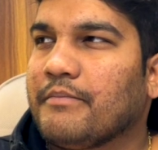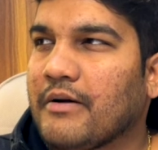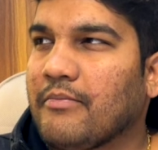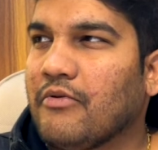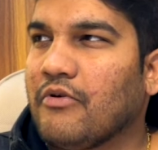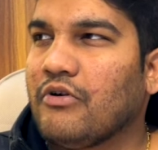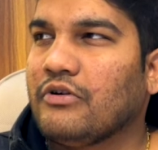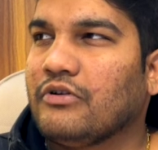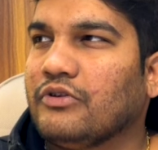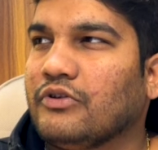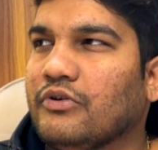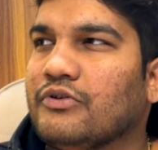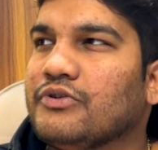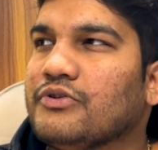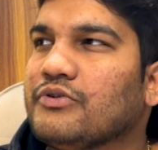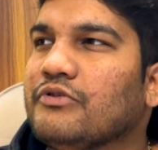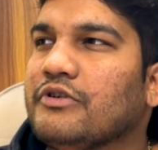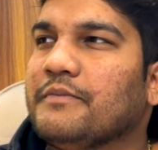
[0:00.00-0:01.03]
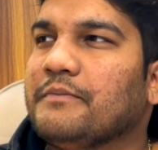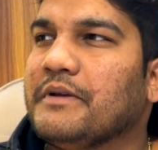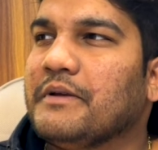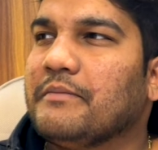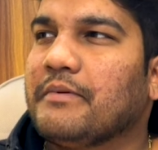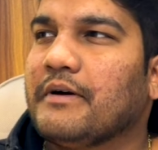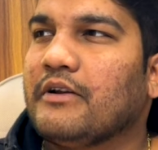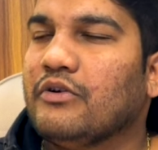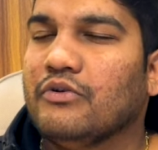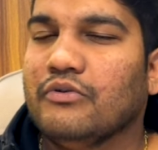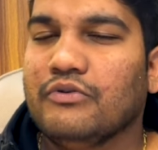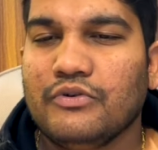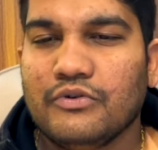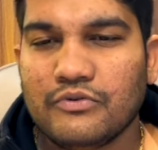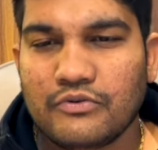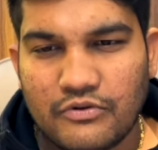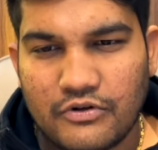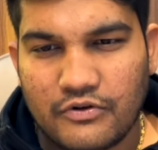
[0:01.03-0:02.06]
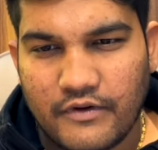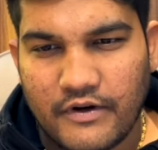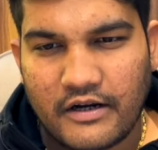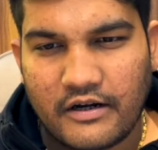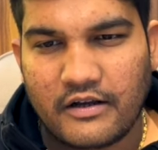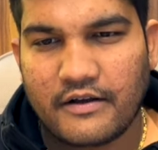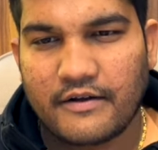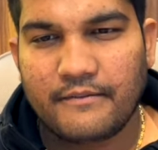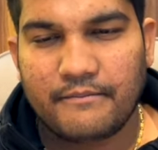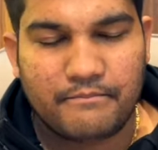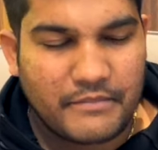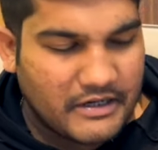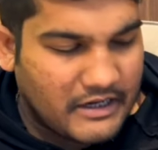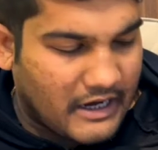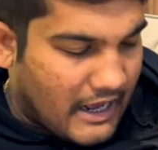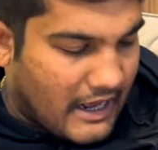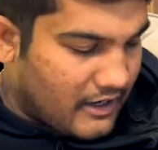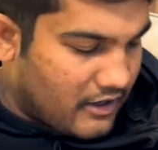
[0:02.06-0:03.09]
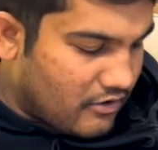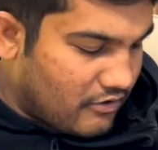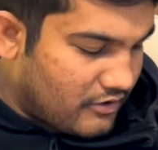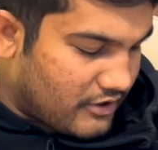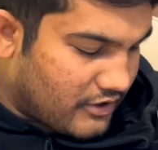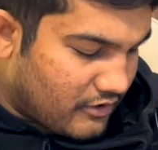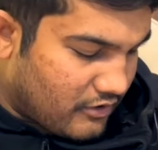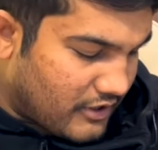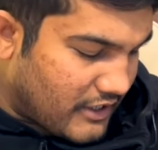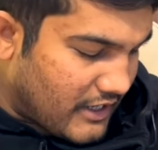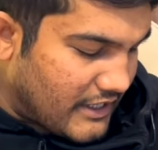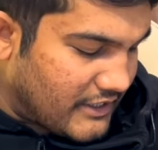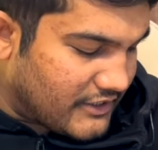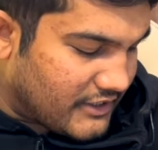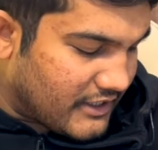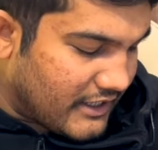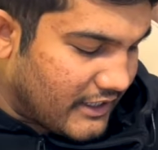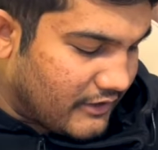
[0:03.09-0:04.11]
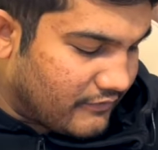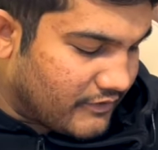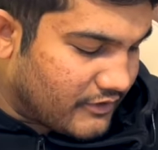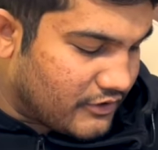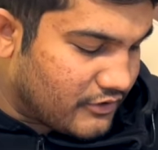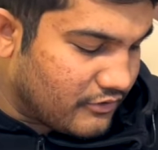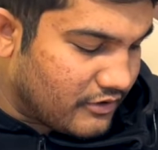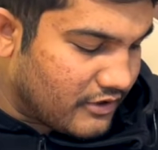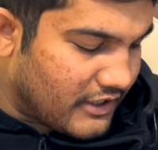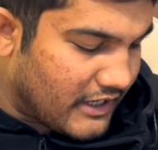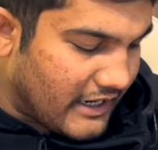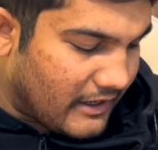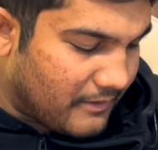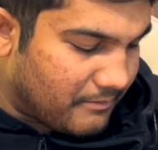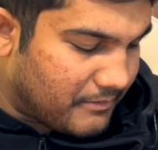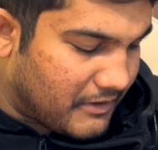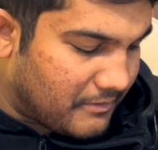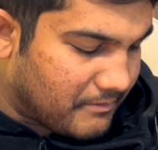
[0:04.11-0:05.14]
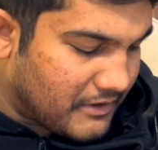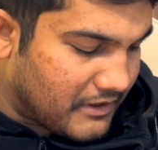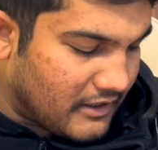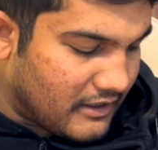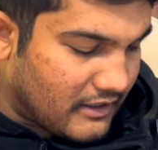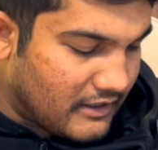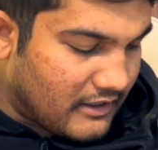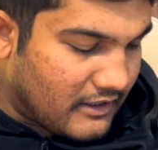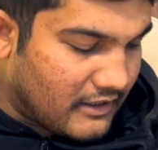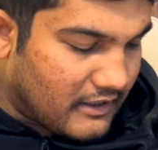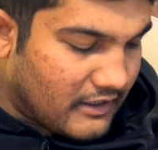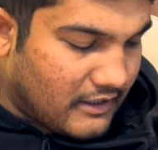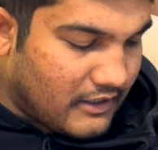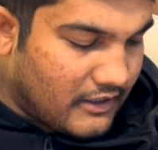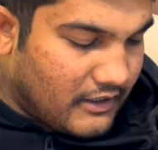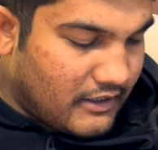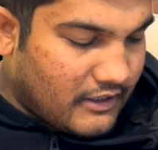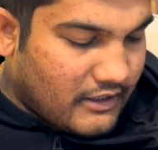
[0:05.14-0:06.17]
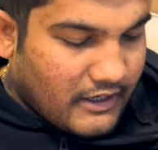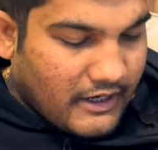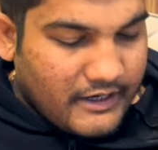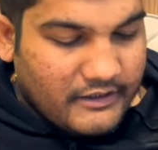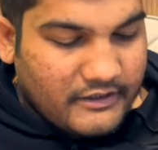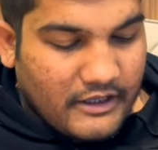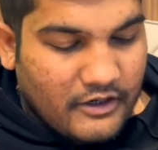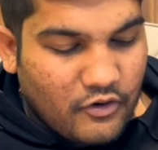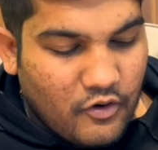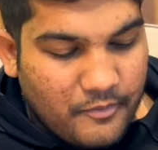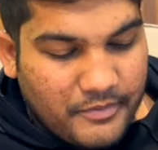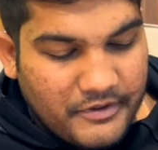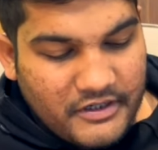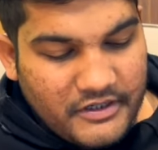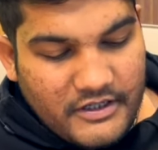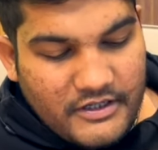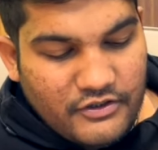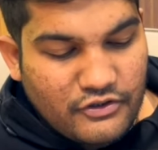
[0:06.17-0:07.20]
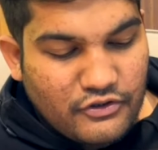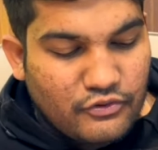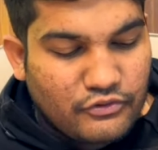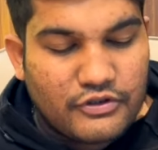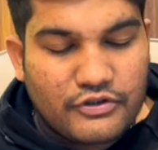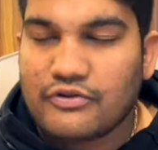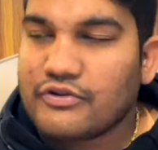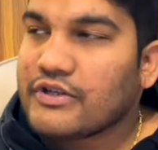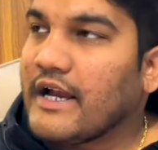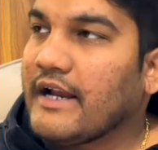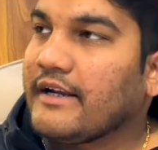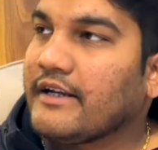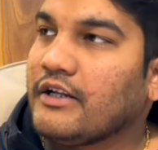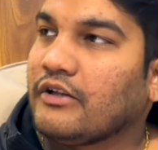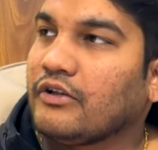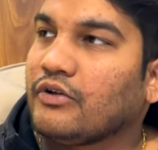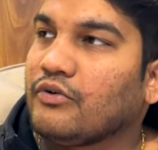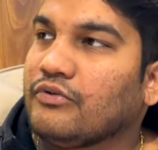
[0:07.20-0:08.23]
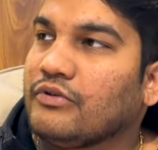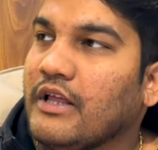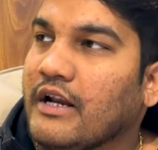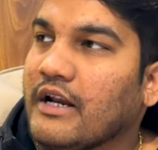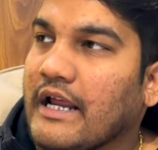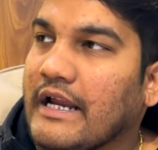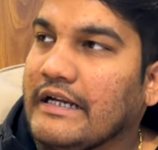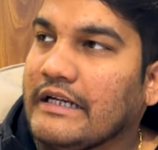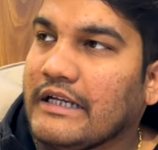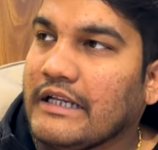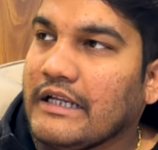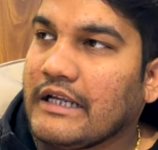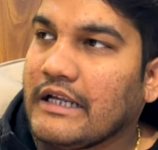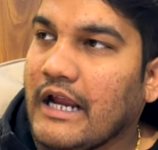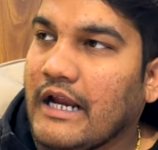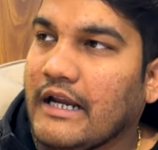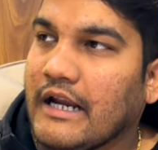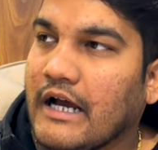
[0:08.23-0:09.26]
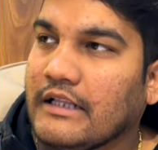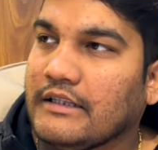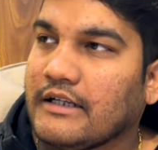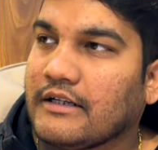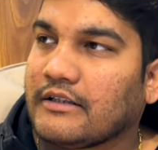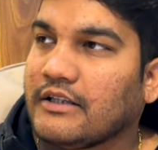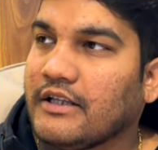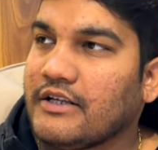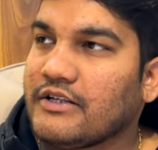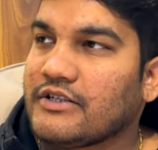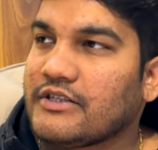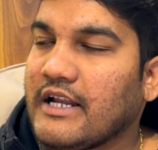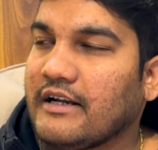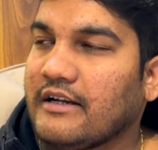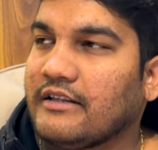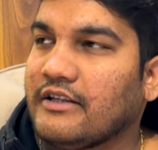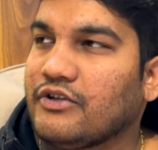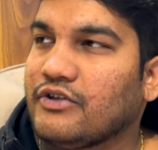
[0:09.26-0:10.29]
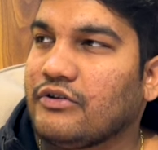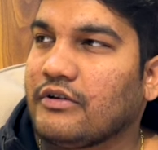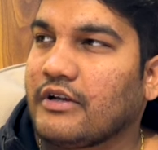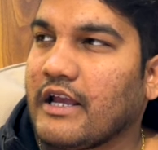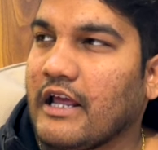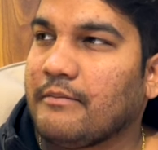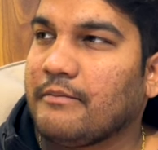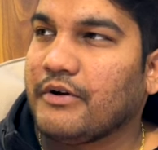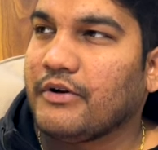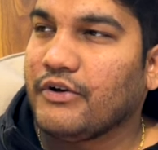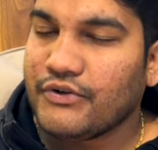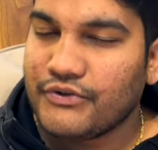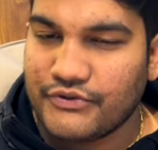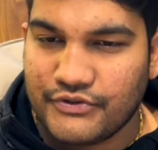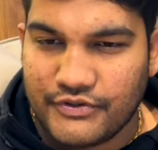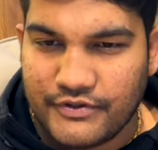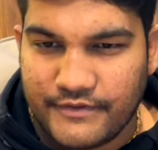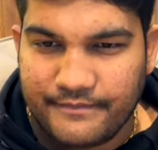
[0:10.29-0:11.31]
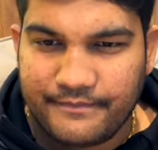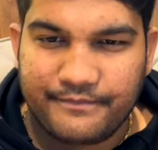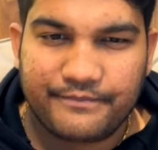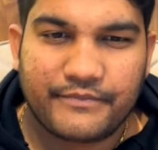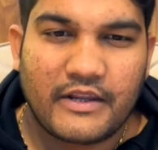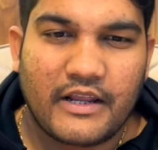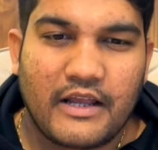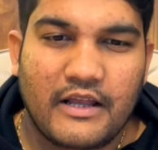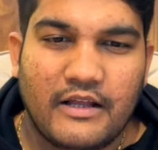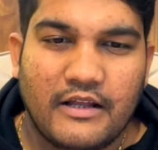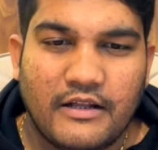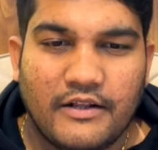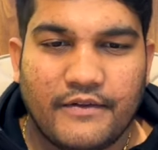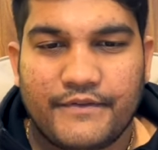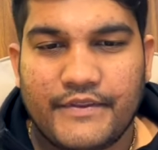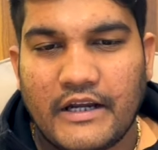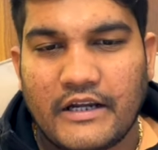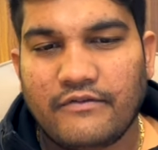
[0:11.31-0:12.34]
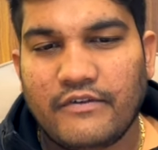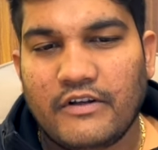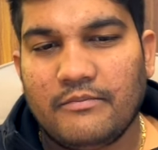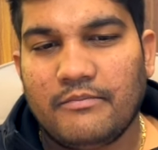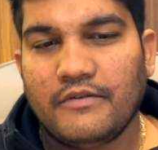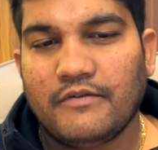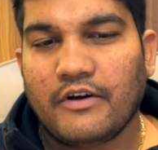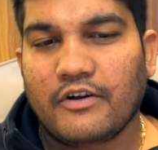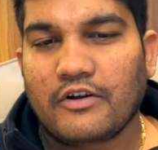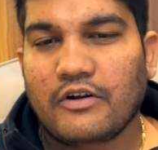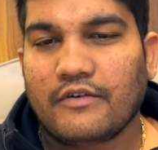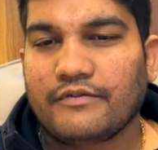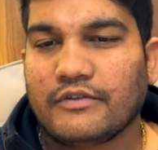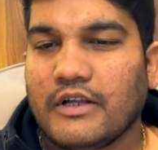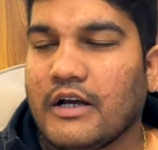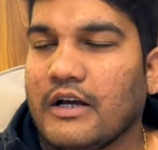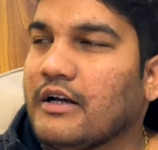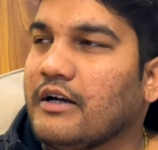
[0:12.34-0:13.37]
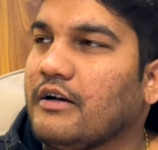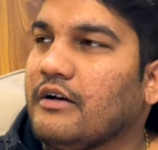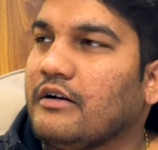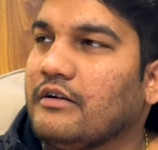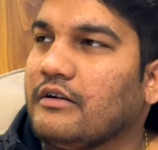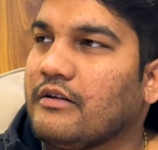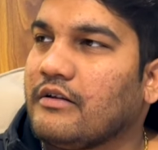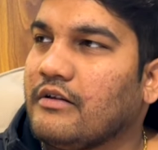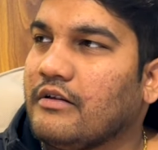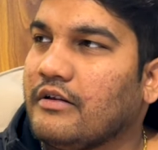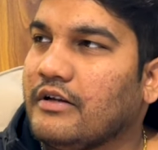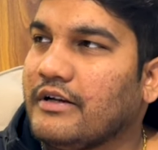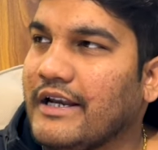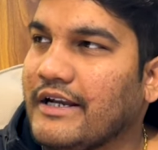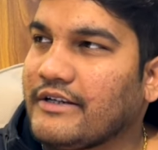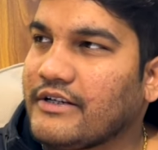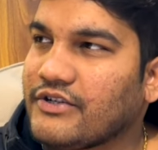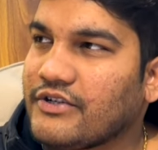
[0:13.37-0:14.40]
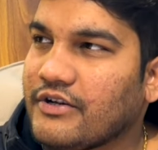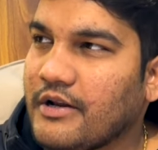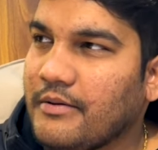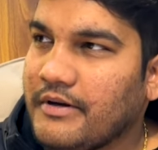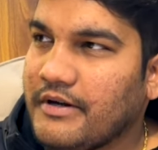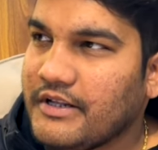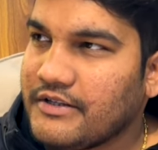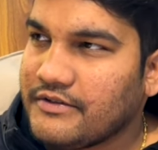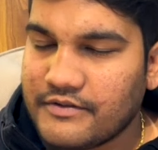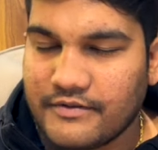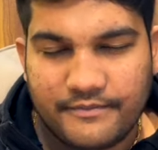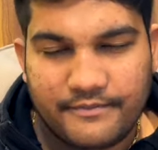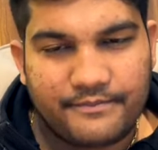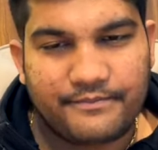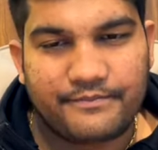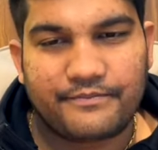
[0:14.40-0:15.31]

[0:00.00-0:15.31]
promote those good people who do good work but are not recognized, right? One should take people and their opinions to the society through their writing and other things that they can produce. That will be one of the greatest remedies.